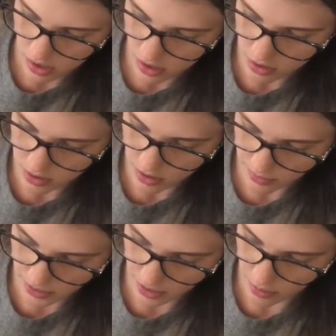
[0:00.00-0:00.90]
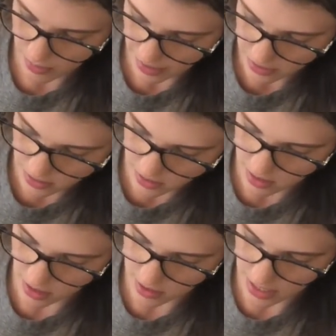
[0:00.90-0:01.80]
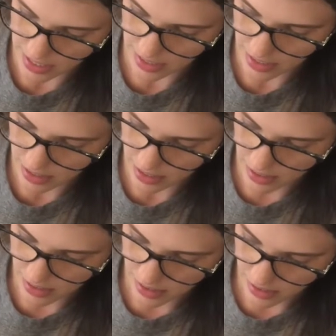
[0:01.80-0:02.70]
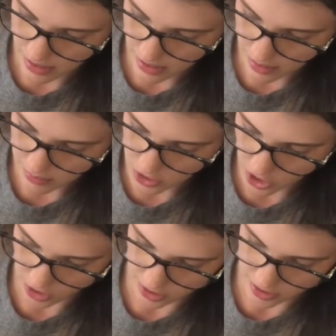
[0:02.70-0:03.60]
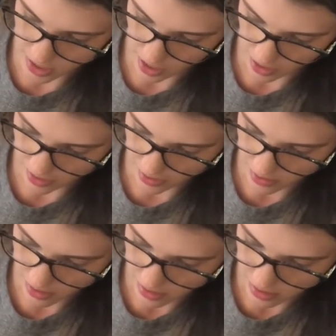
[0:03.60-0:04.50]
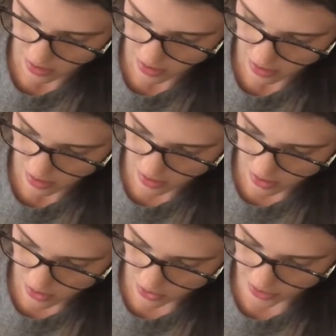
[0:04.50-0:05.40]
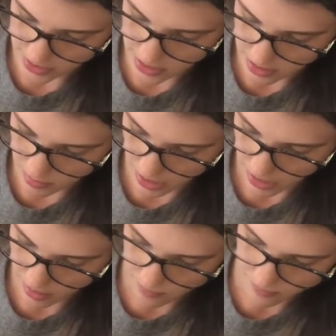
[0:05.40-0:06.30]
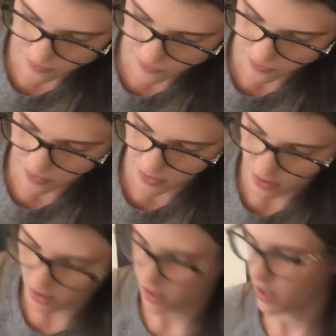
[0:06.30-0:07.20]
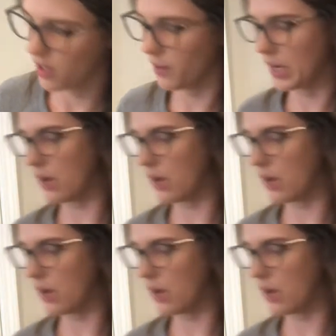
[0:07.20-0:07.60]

So I'm gonna go back to the saute. I'm gonna change that to high. Or I guess that's medium. There we go.